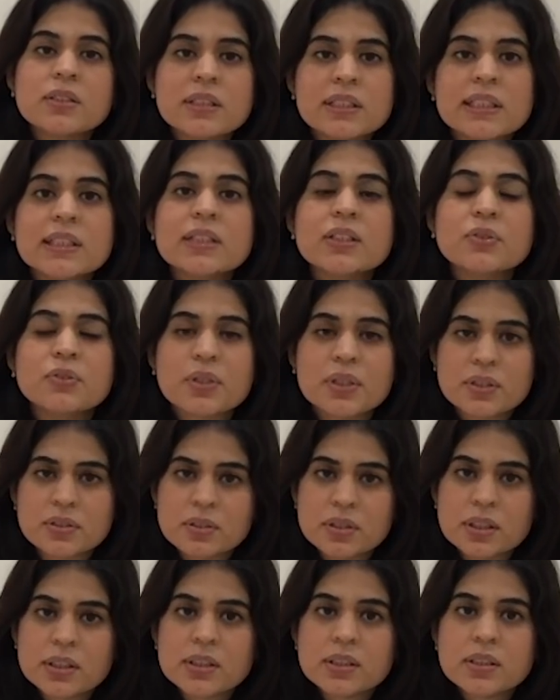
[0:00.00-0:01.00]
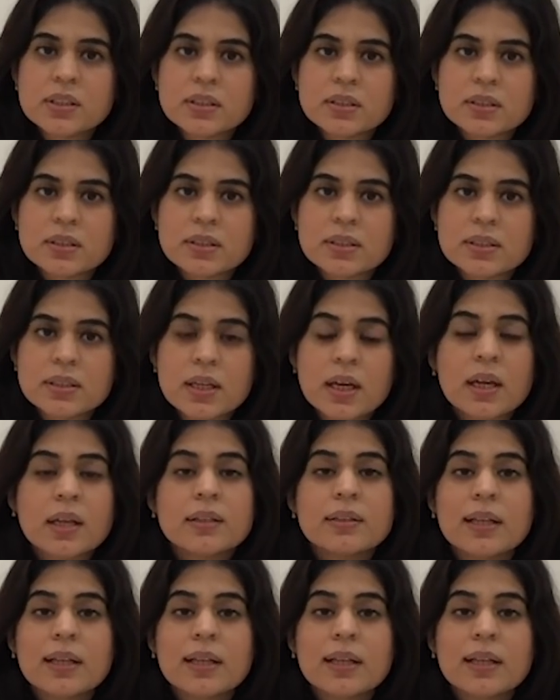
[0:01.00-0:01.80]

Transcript: related restrictions,